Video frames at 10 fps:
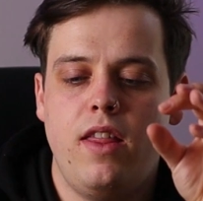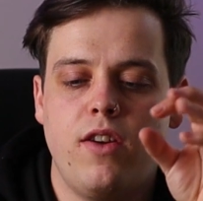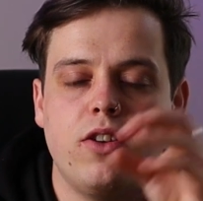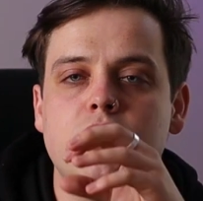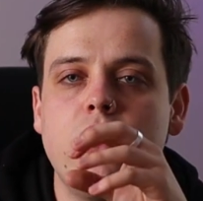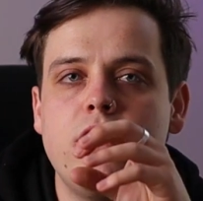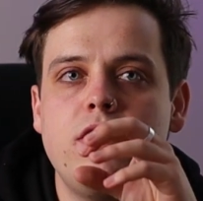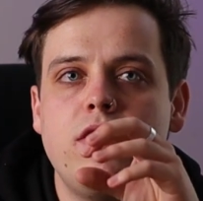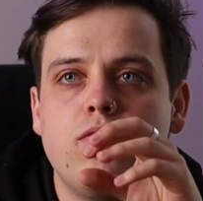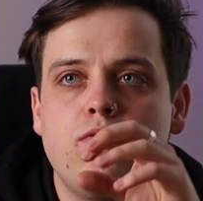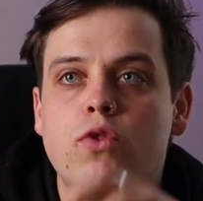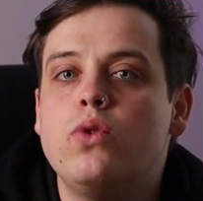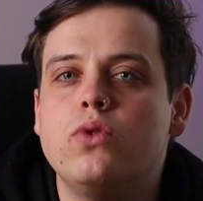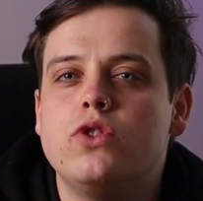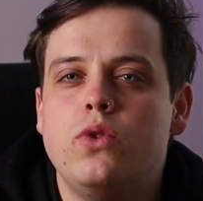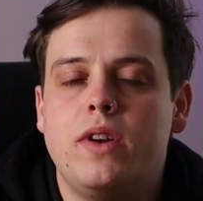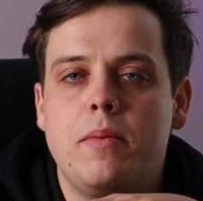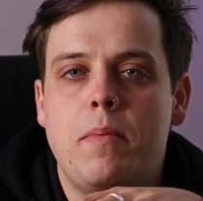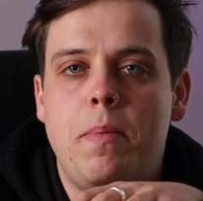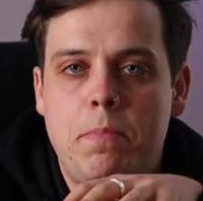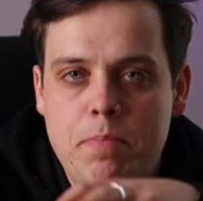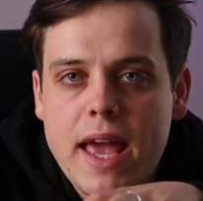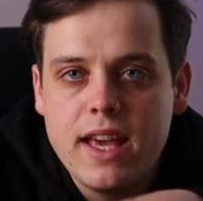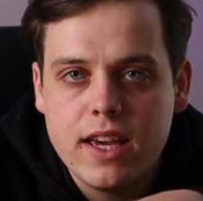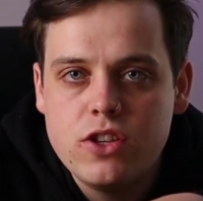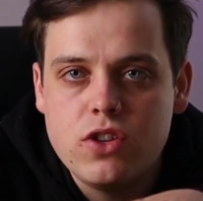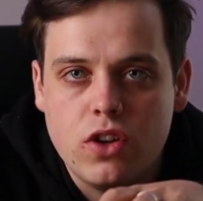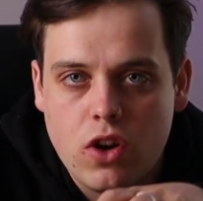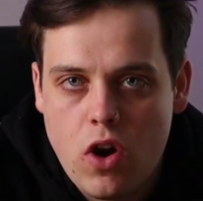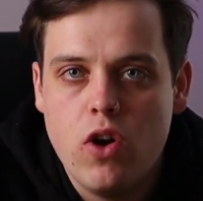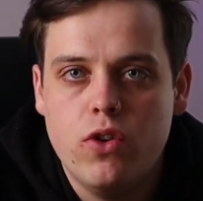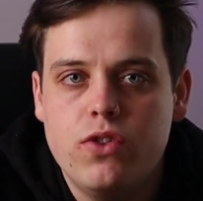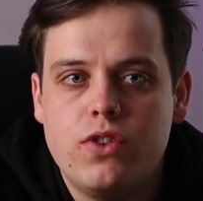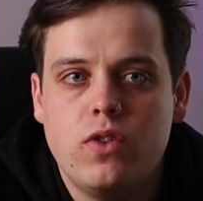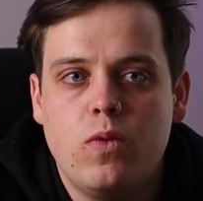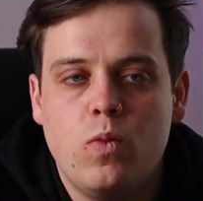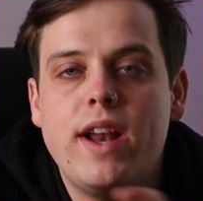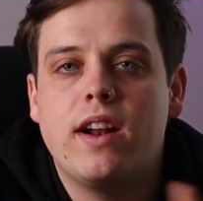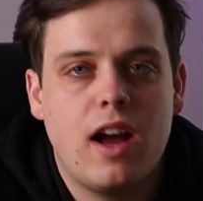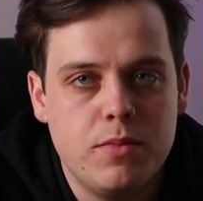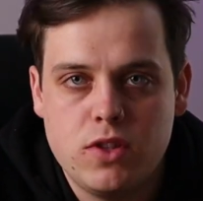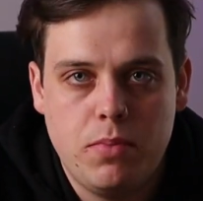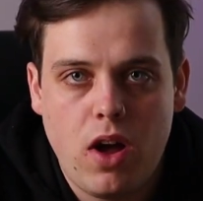There are certain rules you can bake into the code when it comes to